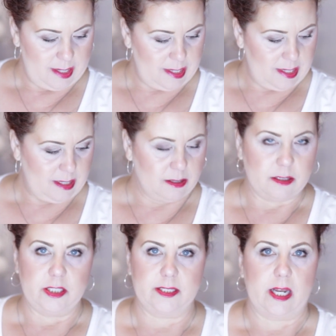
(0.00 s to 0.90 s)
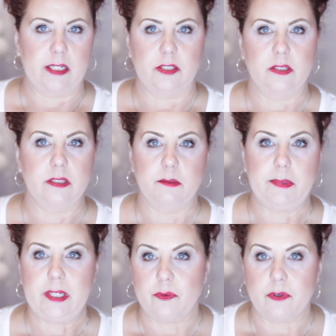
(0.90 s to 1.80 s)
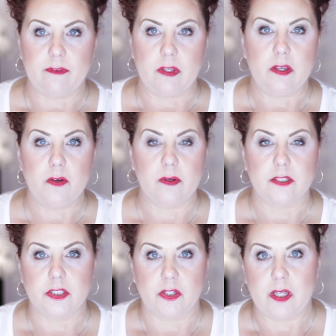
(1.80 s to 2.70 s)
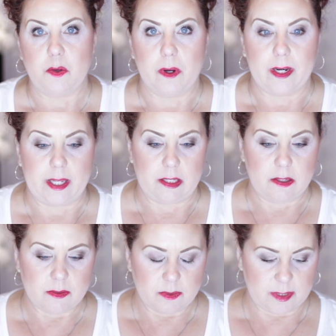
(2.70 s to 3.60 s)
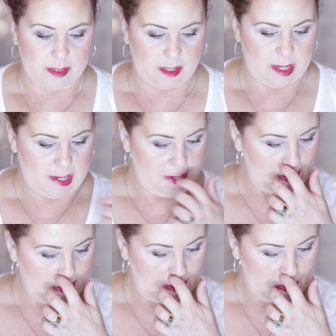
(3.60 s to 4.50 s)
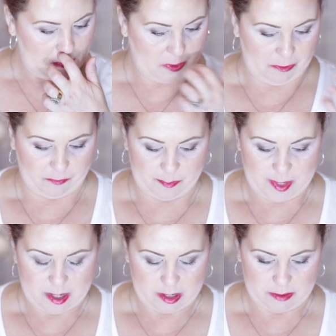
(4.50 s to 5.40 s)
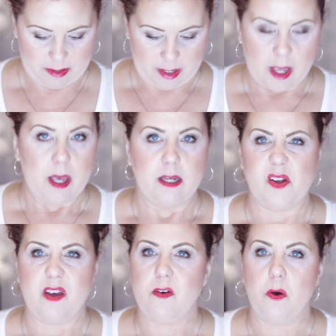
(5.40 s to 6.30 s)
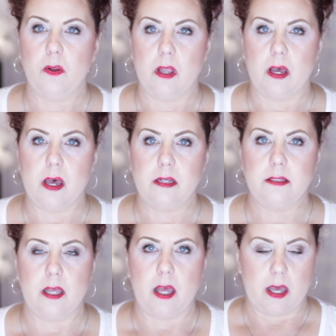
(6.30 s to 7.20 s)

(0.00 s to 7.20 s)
And I'll just kind of do a little mini review and show you what I used and go from there. I don't have a whole lot.